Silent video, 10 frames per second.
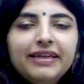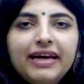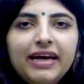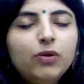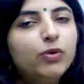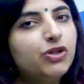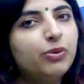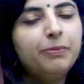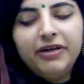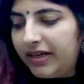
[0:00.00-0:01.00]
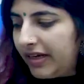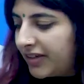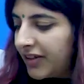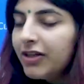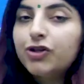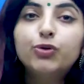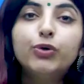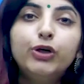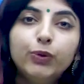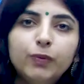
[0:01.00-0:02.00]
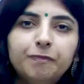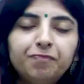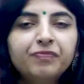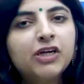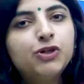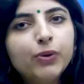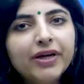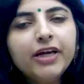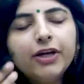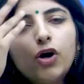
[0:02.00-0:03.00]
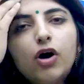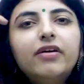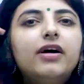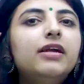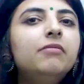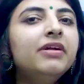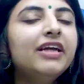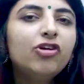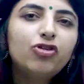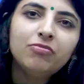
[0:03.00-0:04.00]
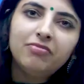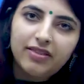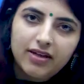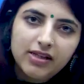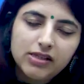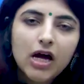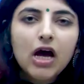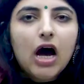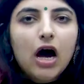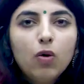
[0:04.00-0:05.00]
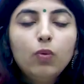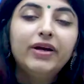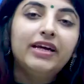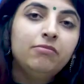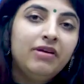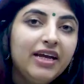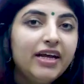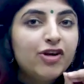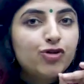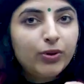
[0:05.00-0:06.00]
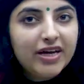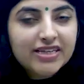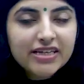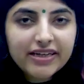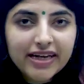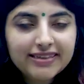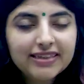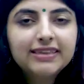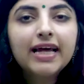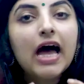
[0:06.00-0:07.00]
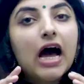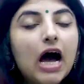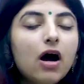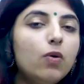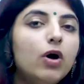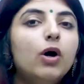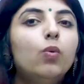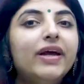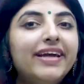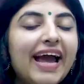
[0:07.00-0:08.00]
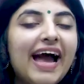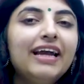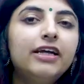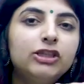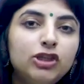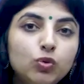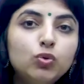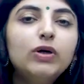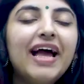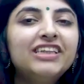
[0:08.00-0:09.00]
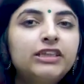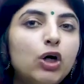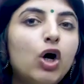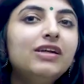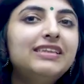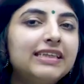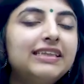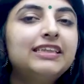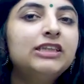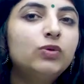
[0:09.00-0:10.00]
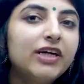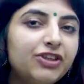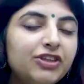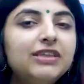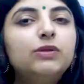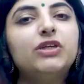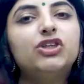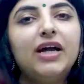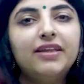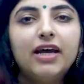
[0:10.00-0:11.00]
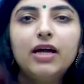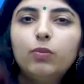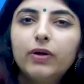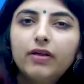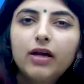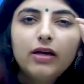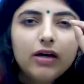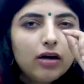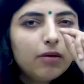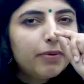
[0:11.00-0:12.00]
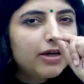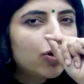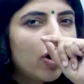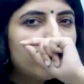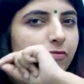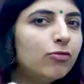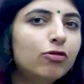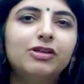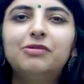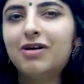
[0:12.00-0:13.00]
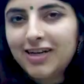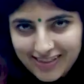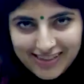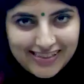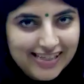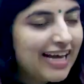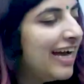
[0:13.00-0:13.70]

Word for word: there which will be related to you doing your elimination methods, how we can make educated guesses, how we can do and solve certain questions which are there with a little bit of more smartness.